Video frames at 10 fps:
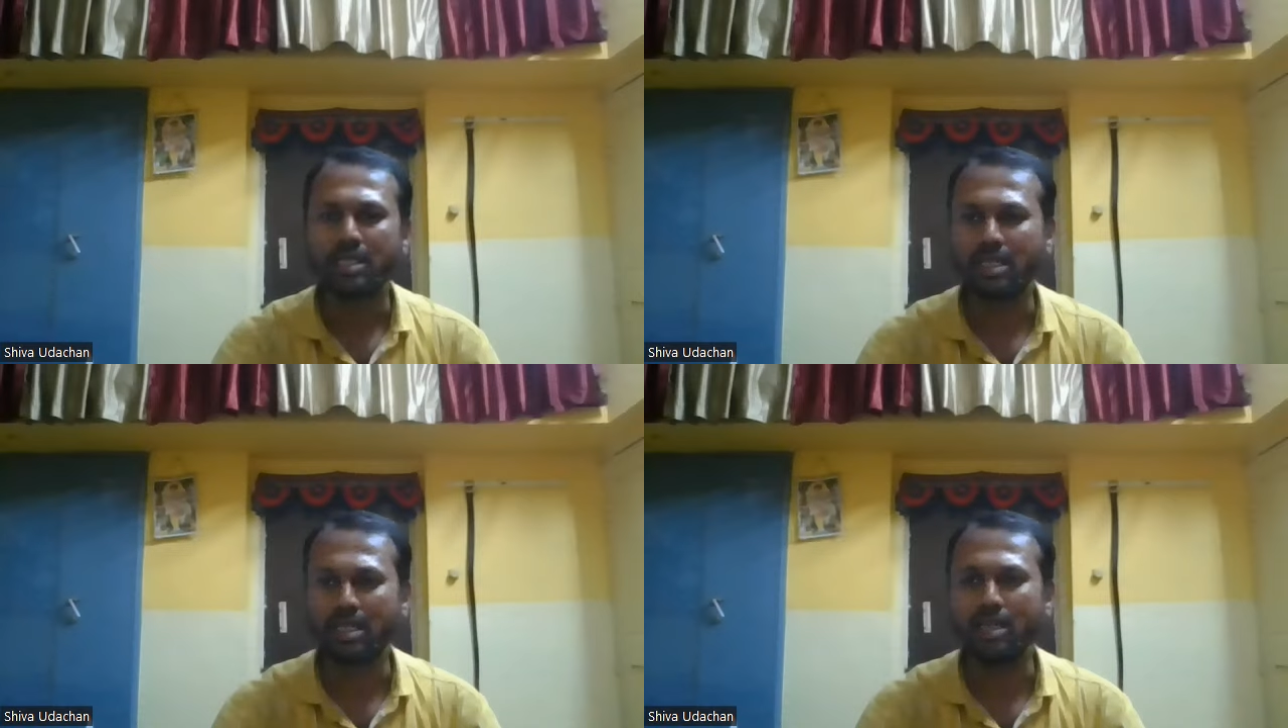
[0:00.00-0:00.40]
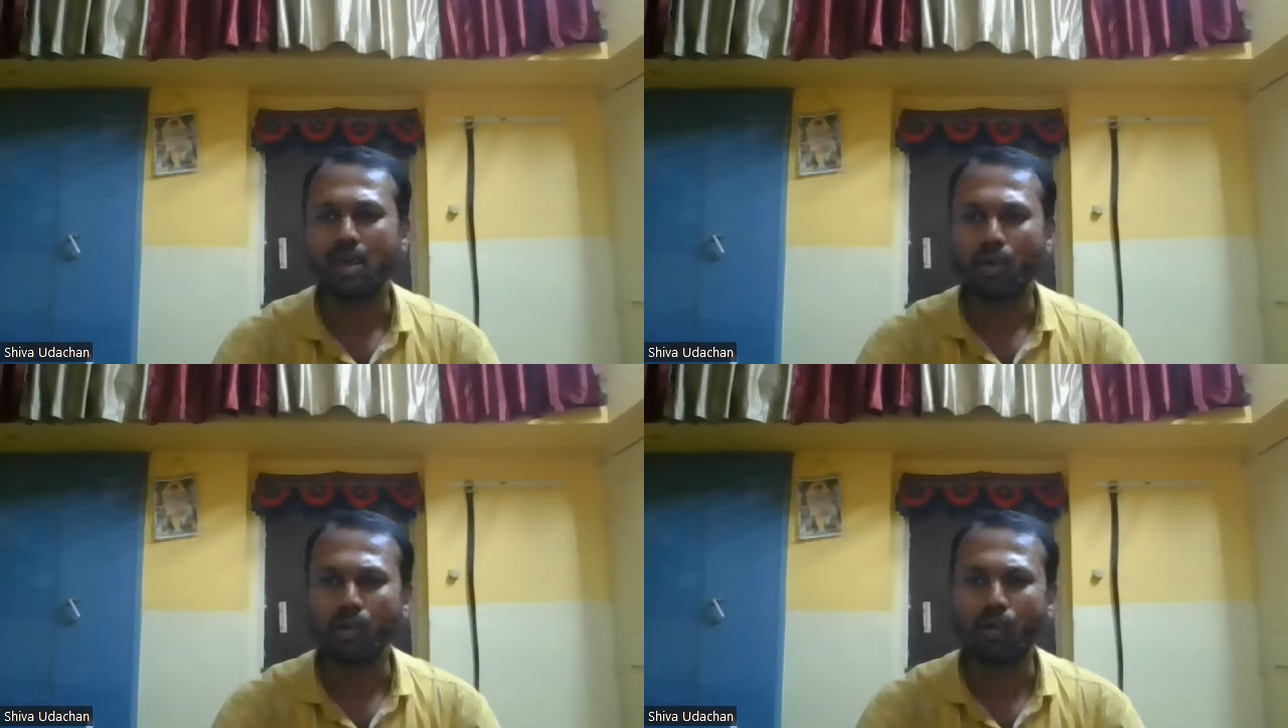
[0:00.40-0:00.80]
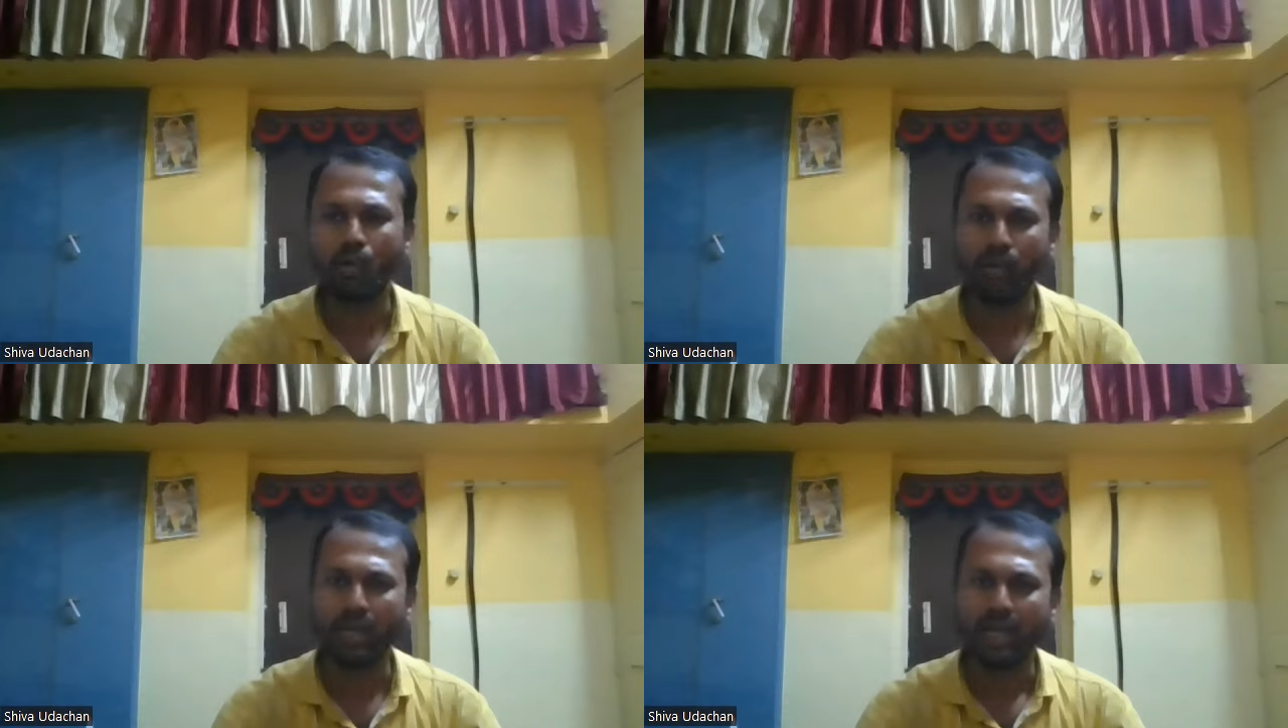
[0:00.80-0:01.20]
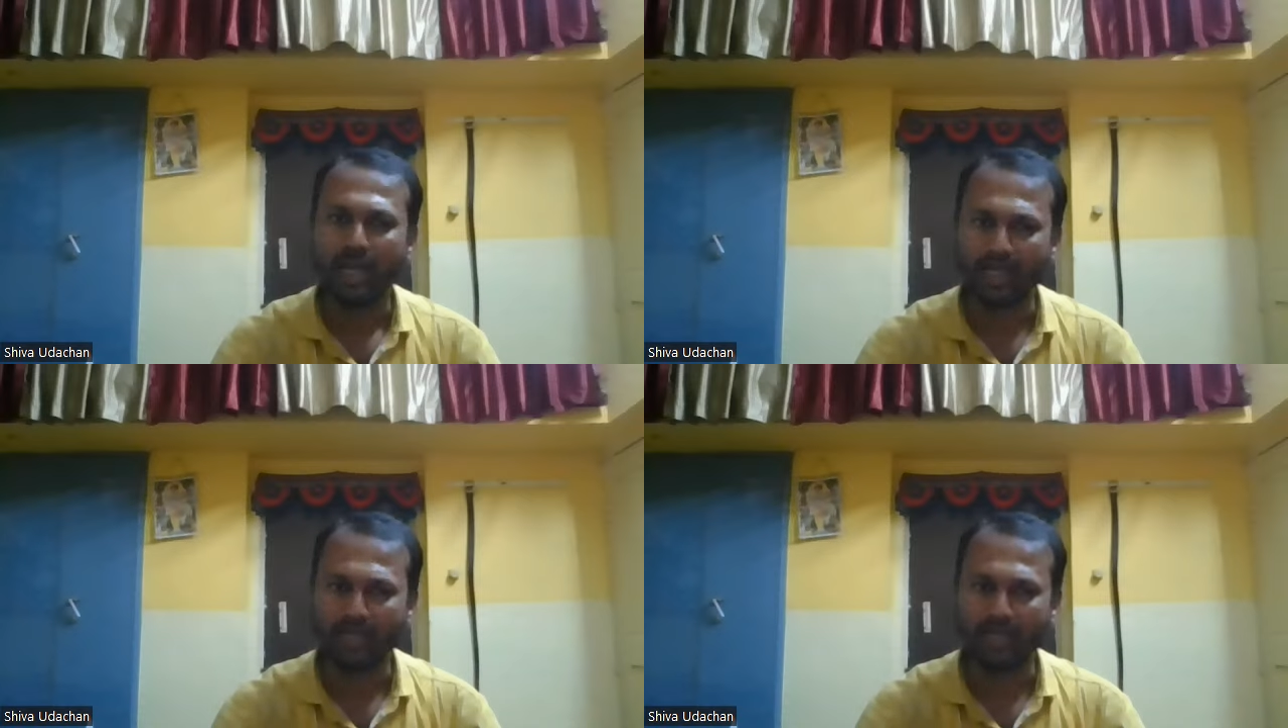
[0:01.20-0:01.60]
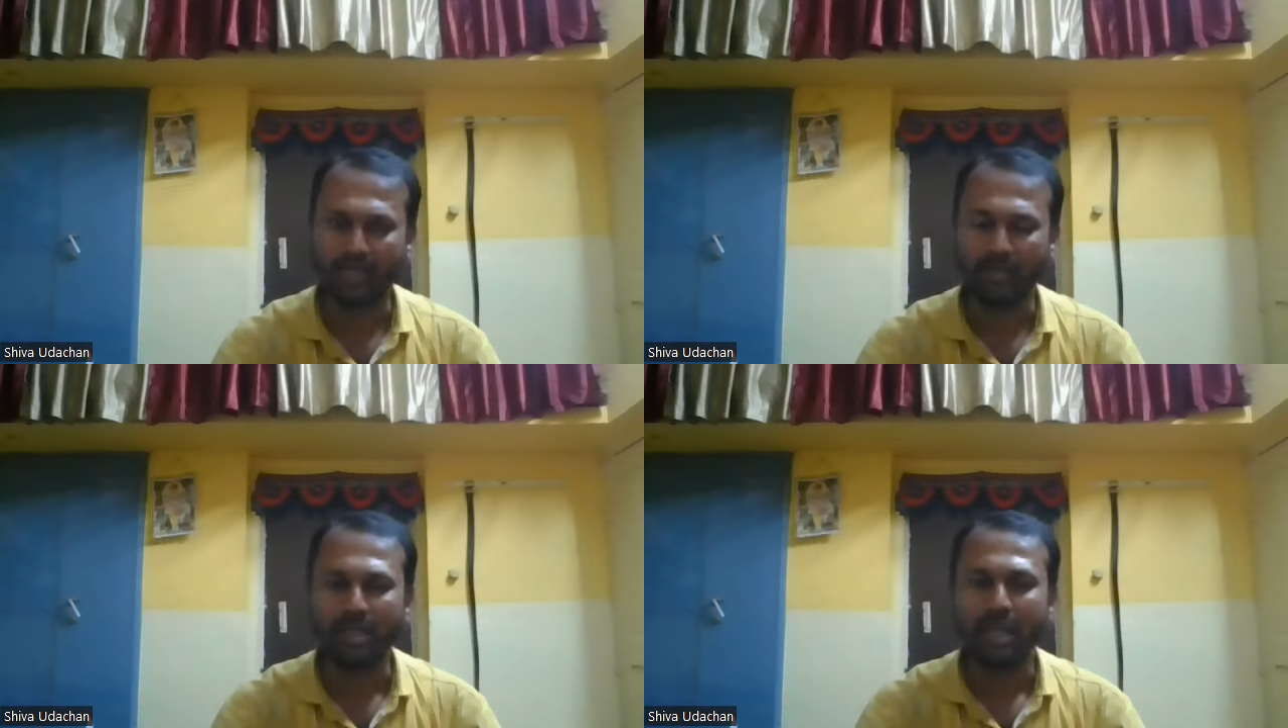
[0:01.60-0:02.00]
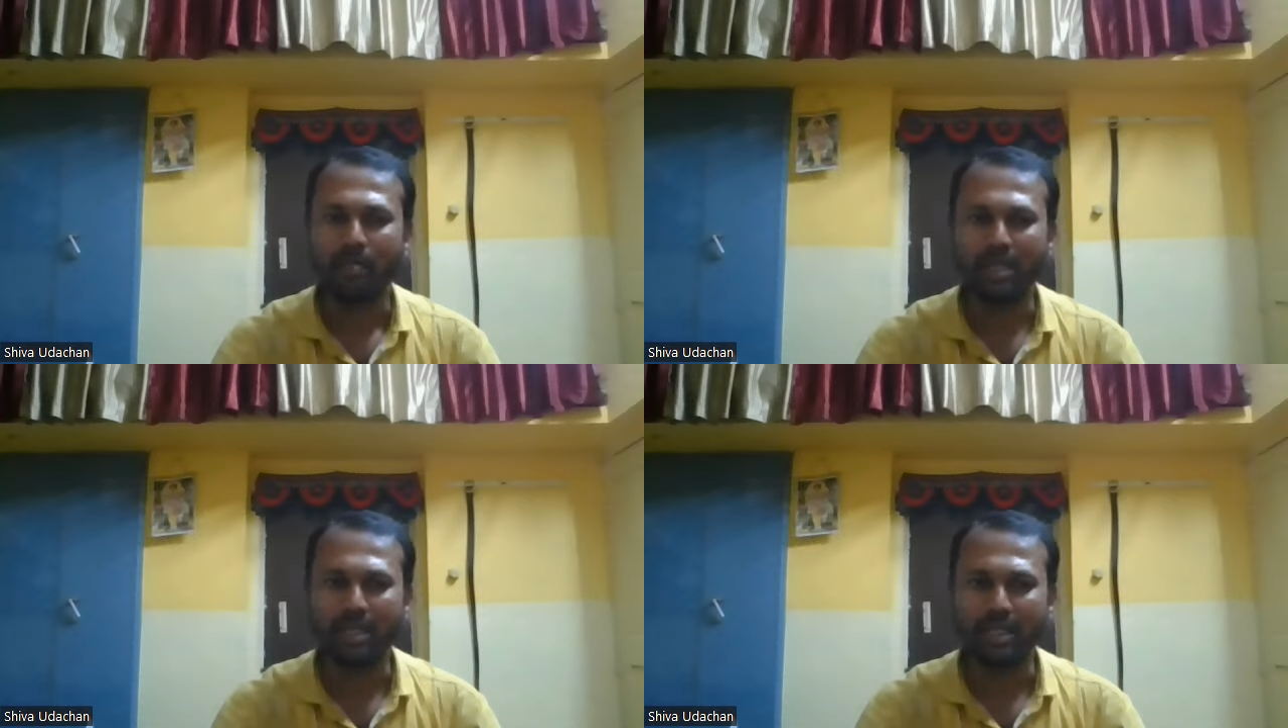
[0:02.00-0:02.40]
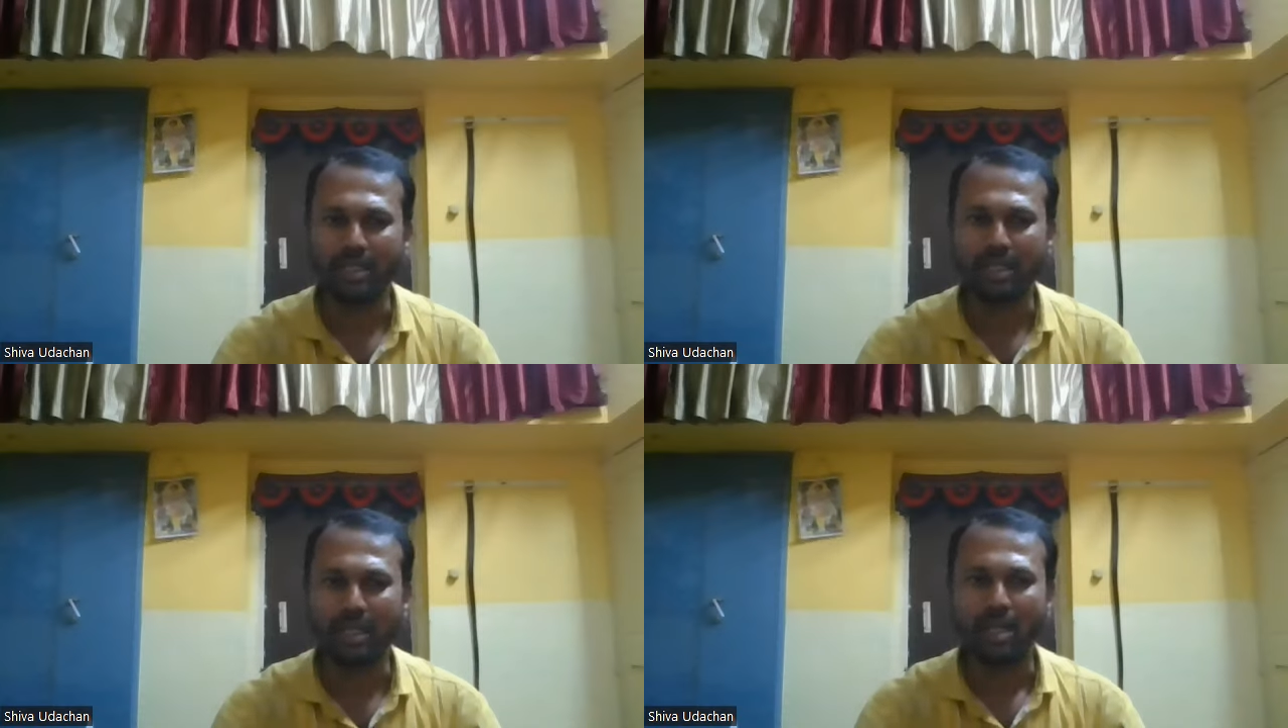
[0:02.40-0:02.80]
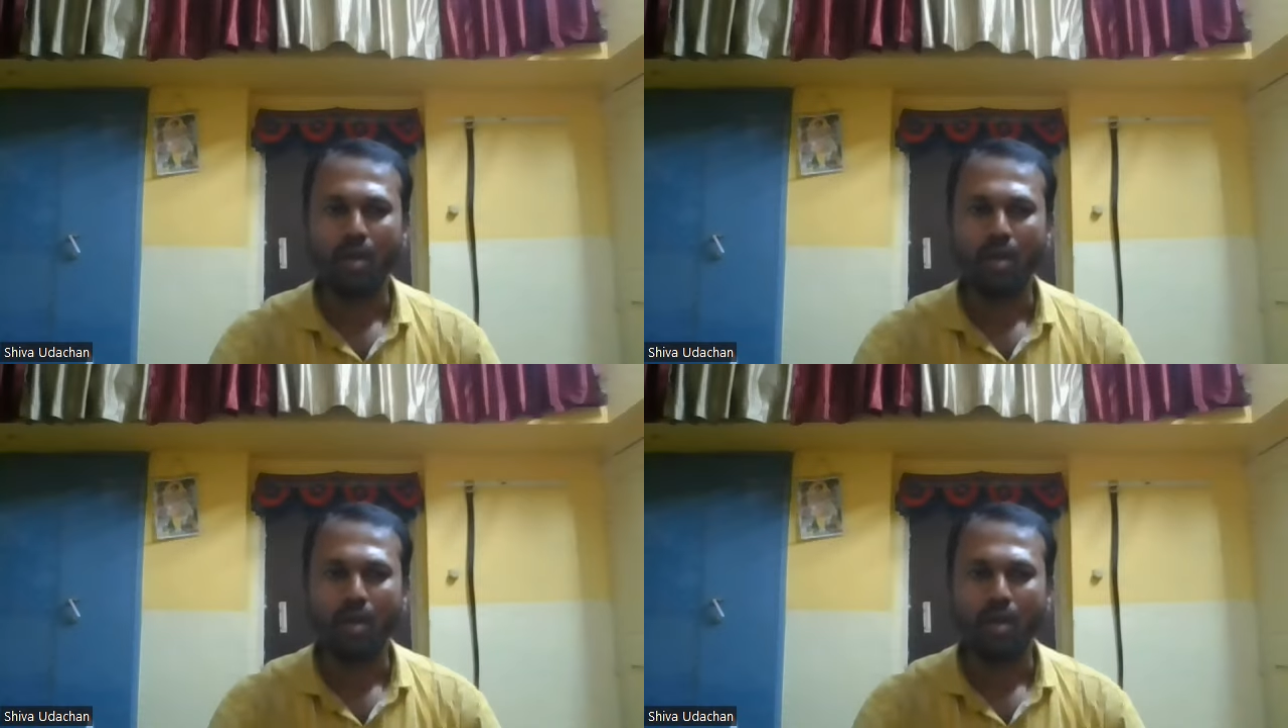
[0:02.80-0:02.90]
such as coal, wood, etc. Maintenance.